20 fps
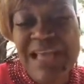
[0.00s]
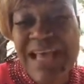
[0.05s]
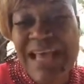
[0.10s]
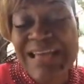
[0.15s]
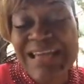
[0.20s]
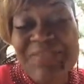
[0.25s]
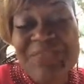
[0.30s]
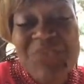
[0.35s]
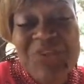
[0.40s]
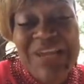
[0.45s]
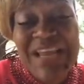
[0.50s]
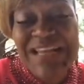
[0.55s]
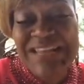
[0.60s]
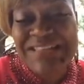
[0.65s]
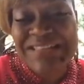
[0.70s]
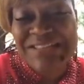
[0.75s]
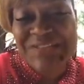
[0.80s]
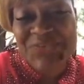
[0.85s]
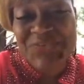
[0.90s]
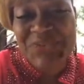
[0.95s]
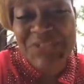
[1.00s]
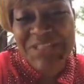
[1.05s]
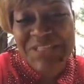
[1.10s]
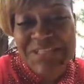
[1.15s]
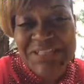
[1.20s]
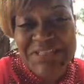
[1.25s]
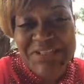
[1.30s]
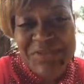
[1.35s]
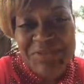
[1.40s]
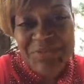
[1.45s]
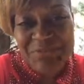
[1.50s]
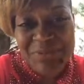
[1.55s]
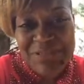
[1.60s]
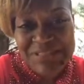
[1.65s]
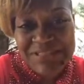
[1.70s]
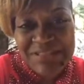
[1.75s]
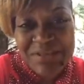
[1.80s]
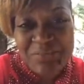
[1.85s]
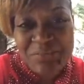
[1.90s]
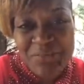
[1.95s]
I didn't realize this really until my
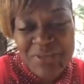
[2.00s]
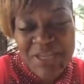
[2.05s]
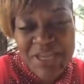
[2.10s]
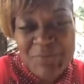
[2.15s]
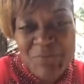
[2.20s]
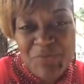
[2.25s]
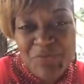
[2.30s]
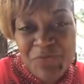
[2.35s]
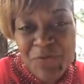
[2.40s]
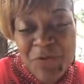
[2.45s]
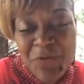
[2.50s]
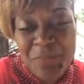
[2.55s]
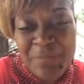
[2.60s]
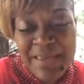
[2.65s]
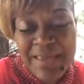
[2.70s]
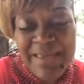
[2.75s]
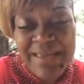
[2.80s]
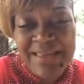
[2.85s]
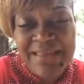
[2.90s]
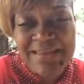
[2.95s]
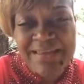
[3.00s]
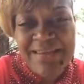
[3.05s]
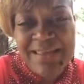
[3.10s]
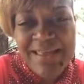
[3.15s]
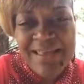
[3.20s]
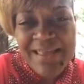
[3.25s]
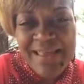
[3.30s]
son became a grown man.